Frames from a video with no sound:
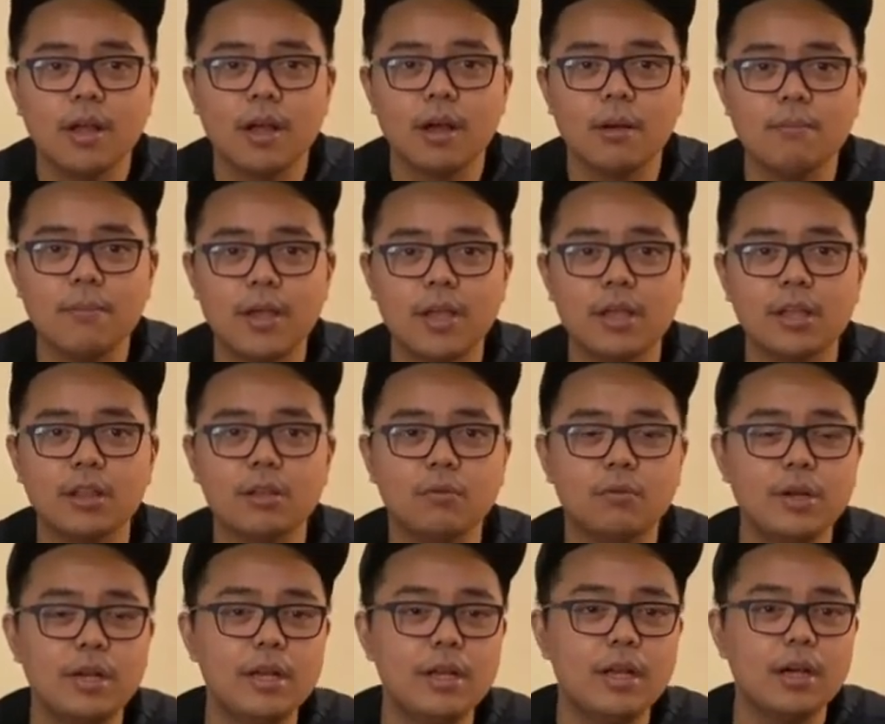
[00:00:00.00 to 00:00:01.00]
Make it
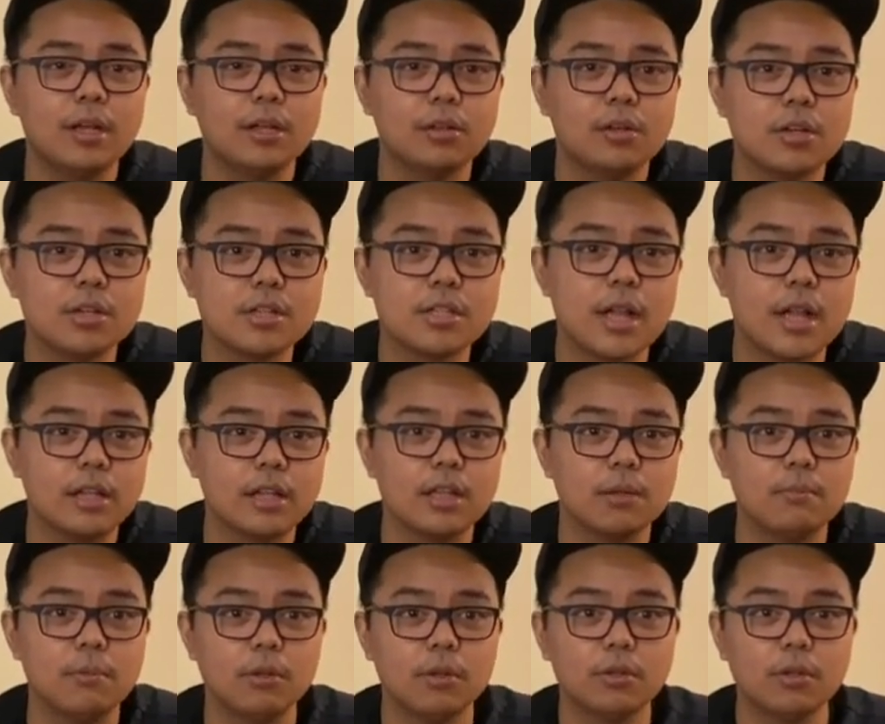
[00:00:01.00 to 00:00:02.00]
really
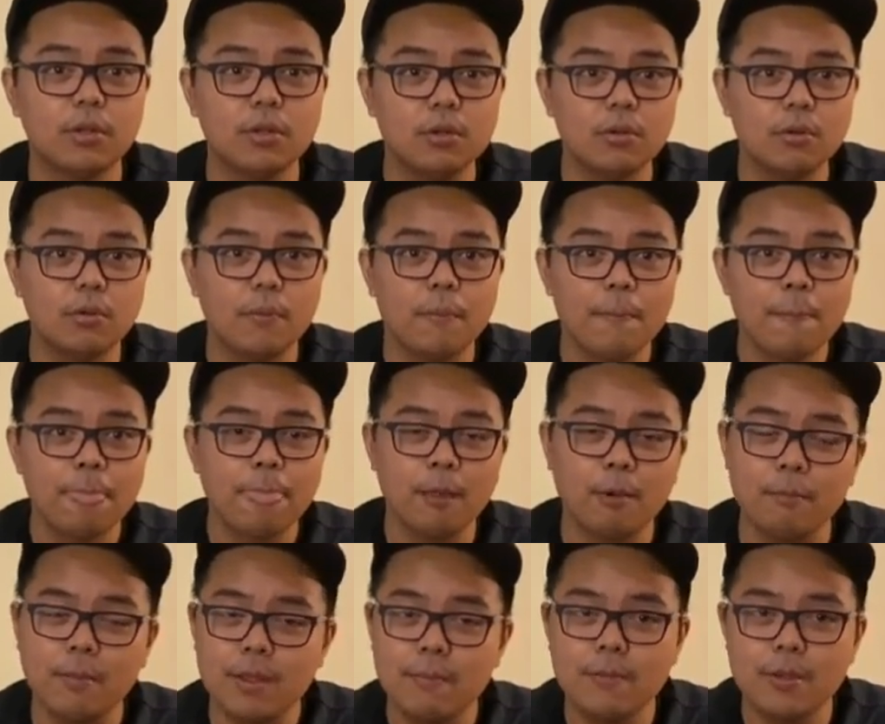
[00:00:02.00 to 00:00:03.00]
understandable to you.
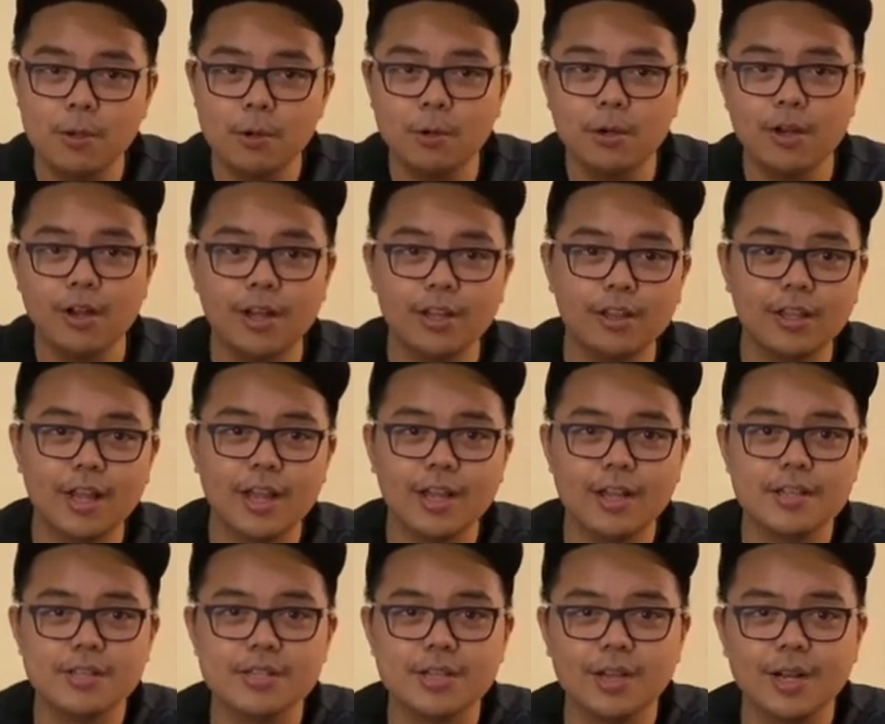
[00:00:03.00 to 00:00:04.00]
Now, maybe you're not
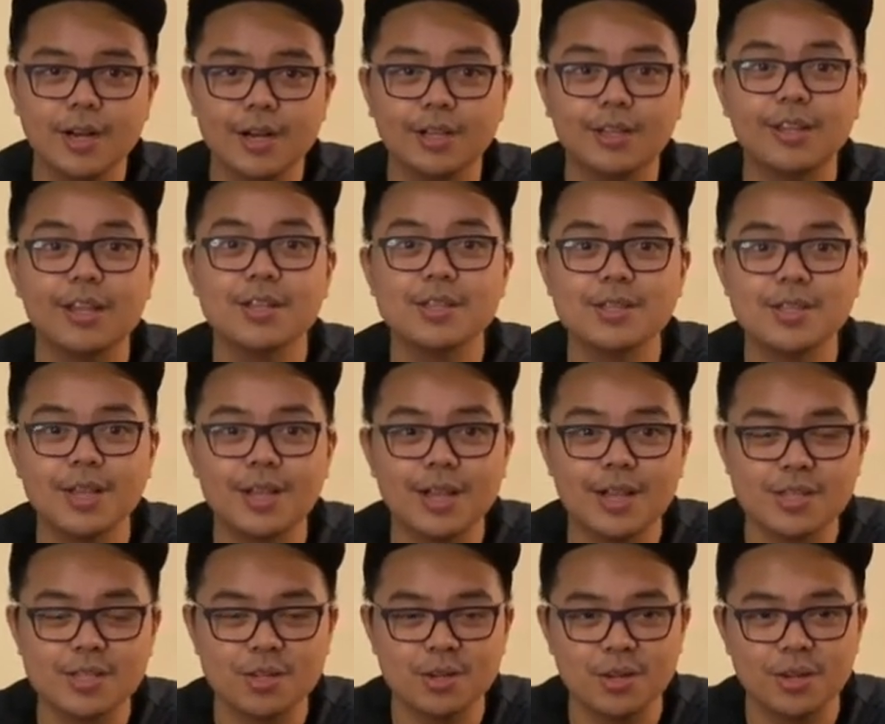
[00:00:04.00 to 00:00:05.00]
as artistic
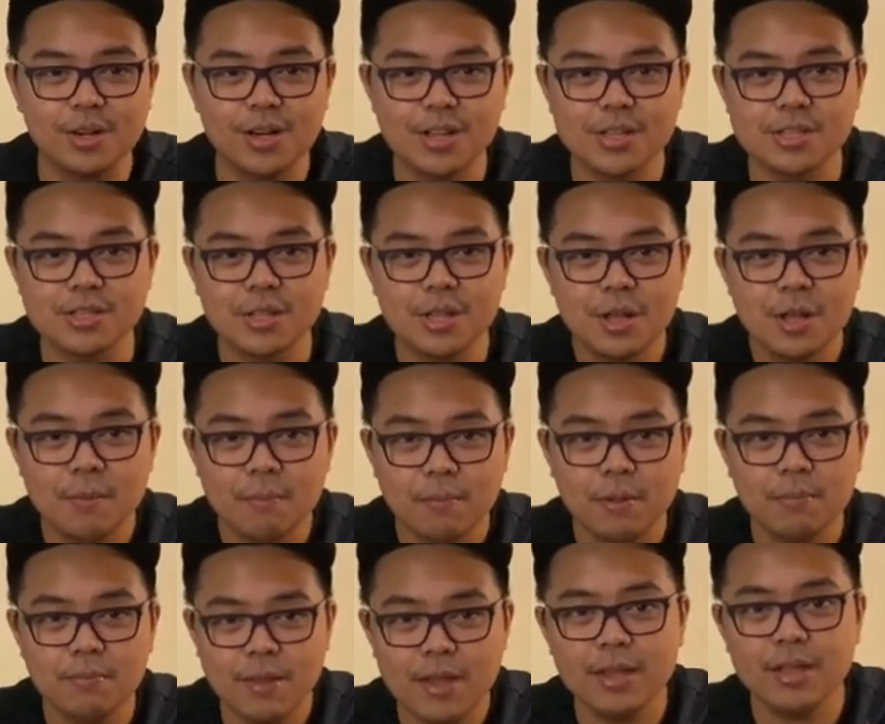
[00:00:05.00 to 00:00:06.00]
as Ernest,
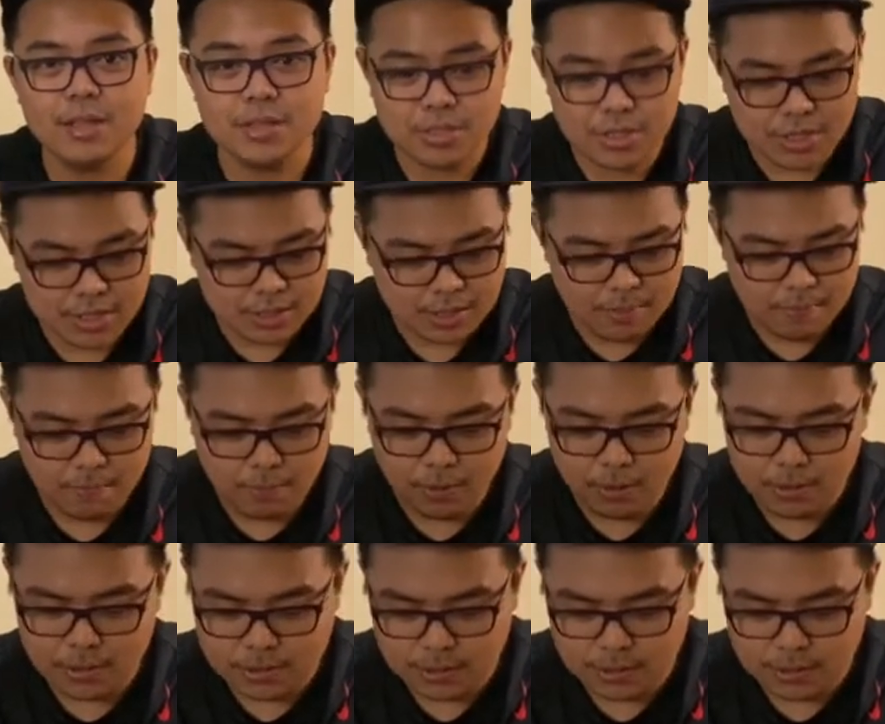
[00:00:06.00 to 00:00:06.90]
but make it just simple.